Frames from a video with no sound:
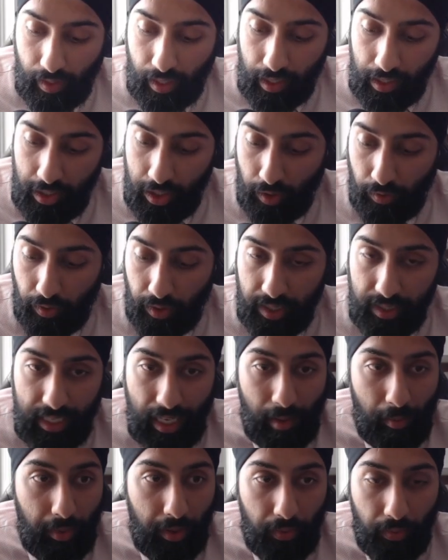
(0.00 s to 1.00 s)
So, for
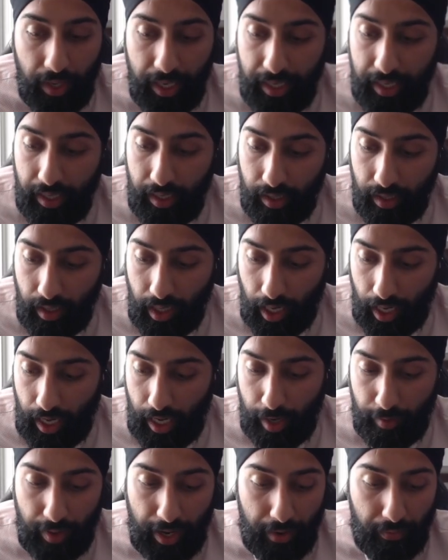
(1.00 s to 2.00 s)
example, right here,
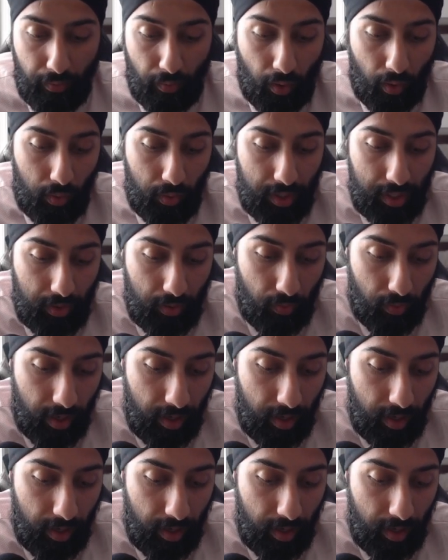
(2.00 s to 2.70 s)
I wrote one